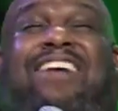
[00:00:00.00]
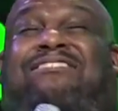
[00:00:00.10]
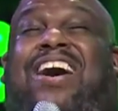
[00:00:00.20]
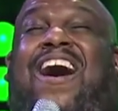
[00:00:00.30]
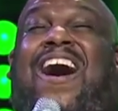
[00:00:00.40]

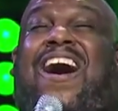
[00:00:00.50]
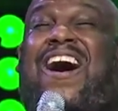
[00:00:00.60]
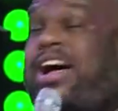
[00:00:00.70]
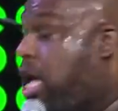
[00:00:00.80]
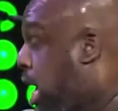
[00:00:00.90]

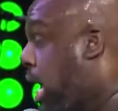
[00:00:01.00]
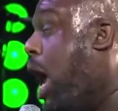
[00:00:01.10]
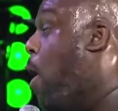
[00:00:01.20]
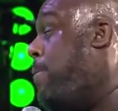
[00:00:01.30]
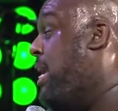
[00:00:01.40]
ama. He
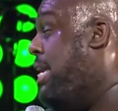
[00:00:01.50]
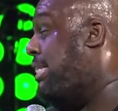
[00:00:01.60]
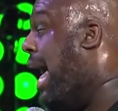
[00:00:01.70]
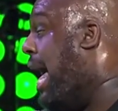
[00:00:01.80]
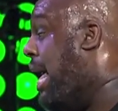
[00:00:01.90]
opened his
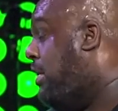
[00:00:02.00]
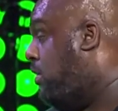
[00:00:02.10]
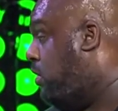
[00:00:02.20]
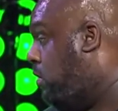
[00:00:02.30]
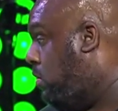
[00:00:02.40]
eyes.